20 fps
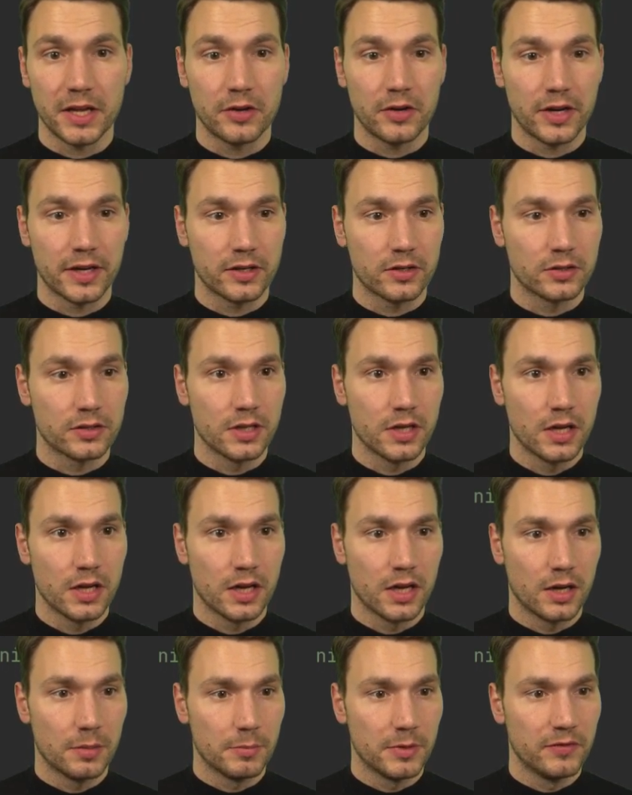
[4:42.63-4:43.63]
matter. I could
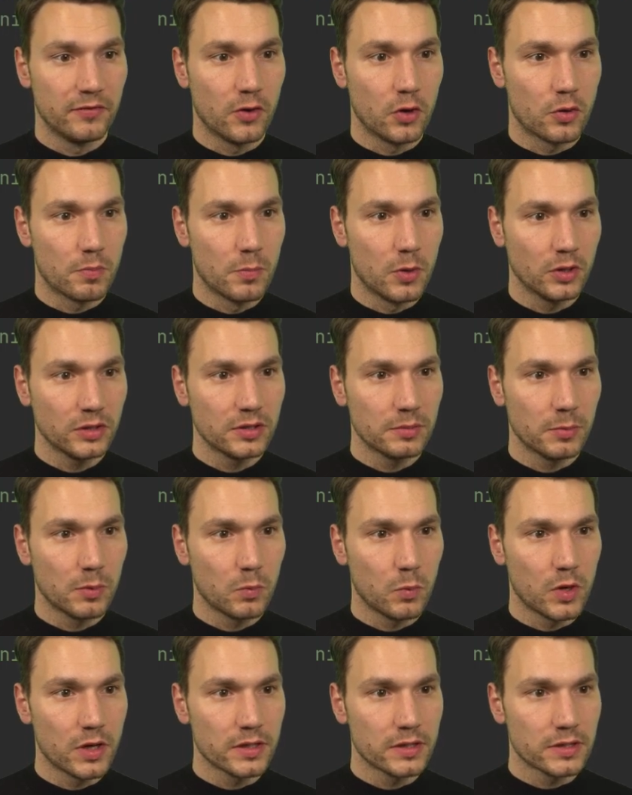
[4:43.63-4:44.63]
um, invoke multiple
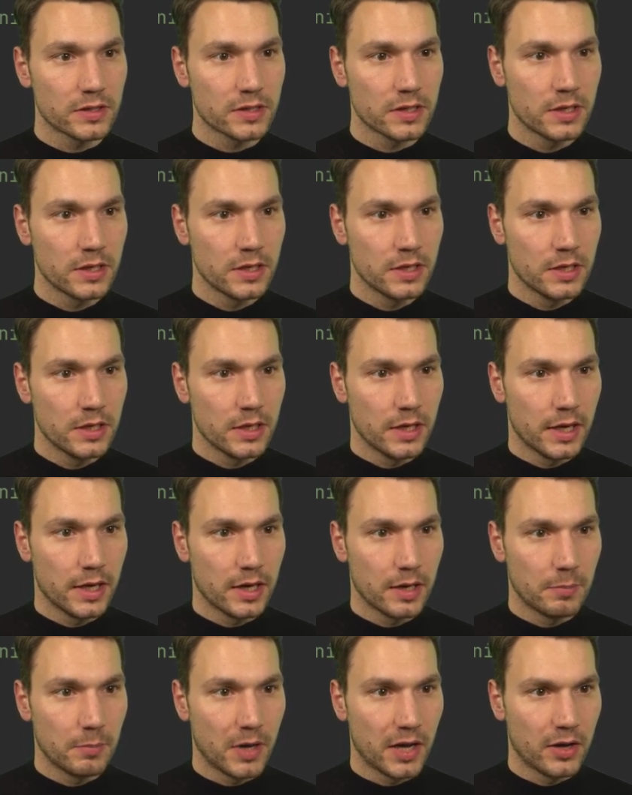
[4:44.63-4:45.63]
ones.
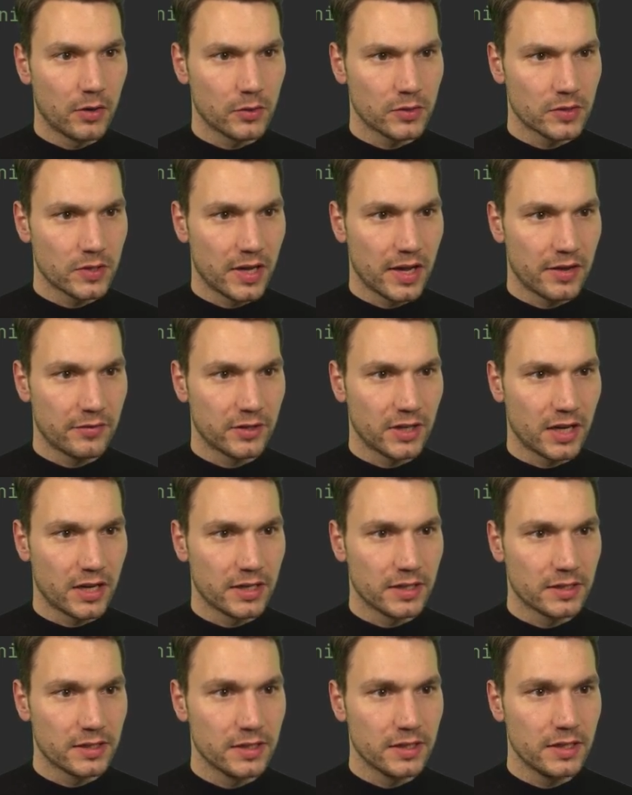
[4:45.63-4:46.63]
Um, I also have an
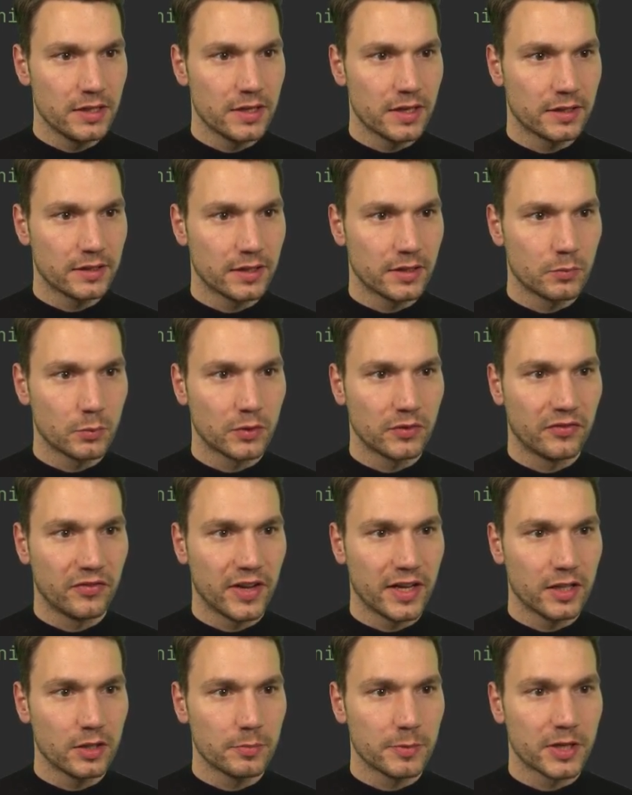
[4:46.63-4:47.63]
IT that then would
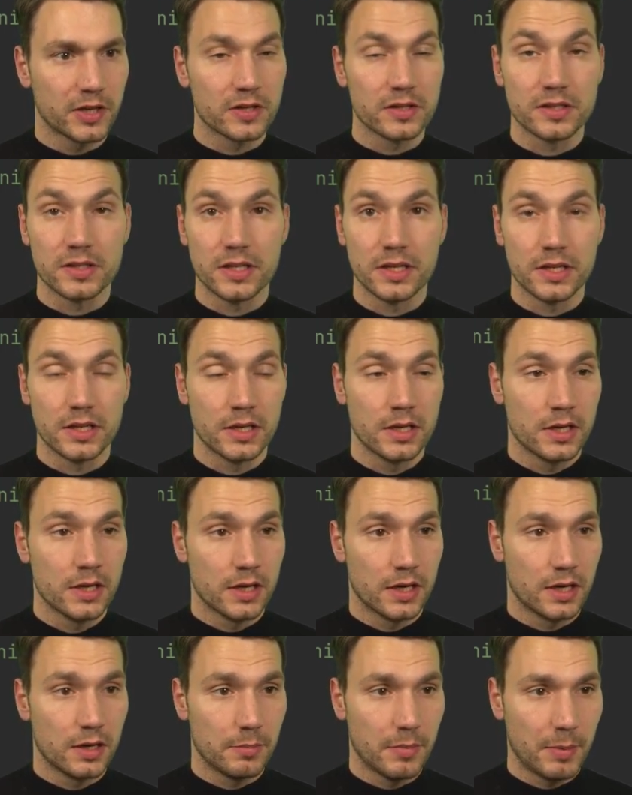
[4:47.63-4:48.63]
fail because the
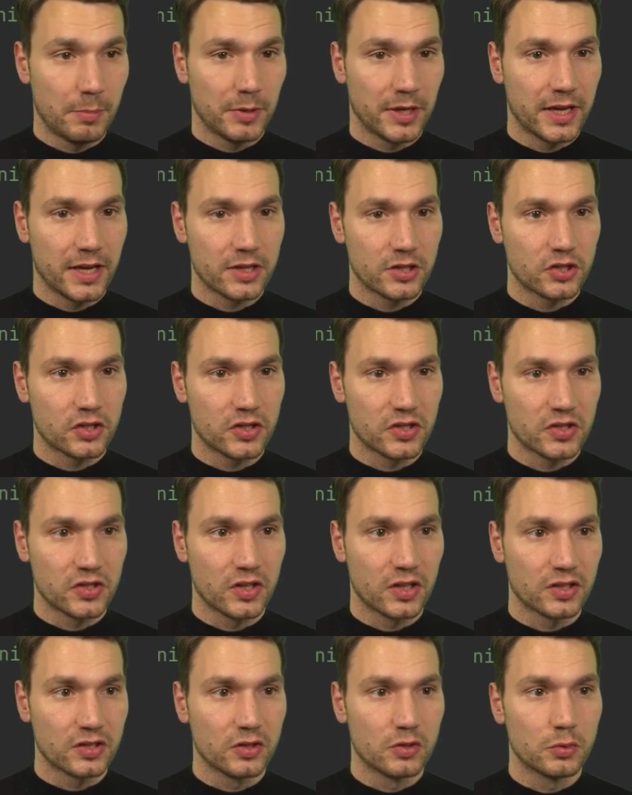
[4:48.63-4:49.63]
um, application is
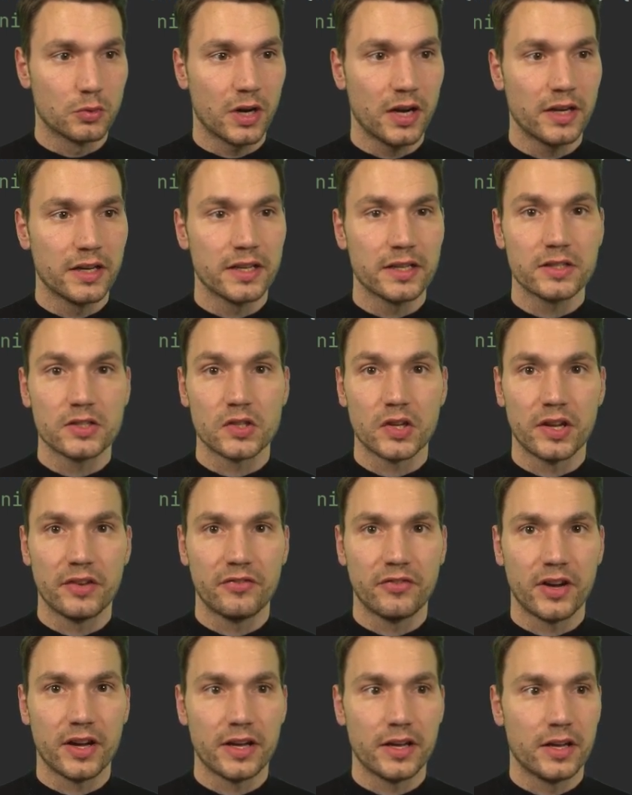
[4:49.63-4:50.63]
not running. So
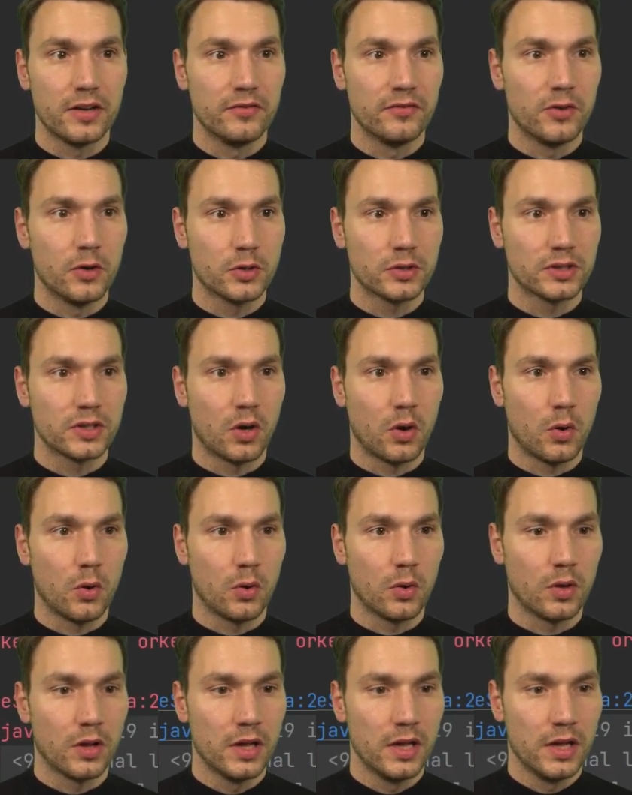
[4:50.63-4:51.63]
if I invoke the
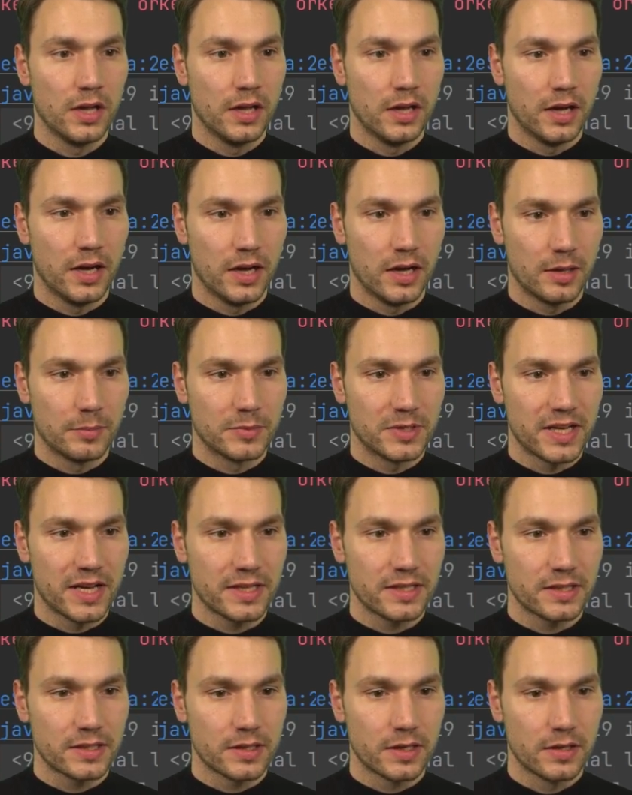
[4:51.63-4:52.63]
whole um,
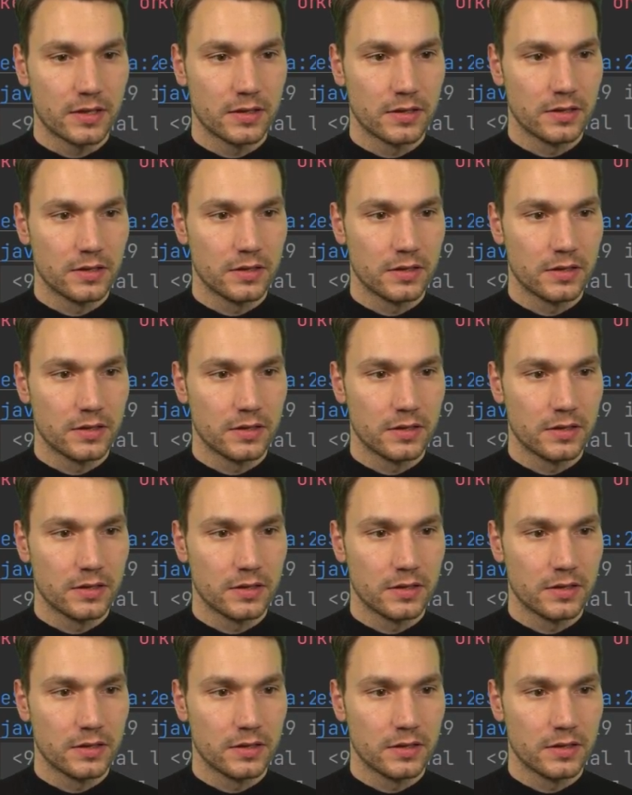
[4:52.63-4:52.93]
test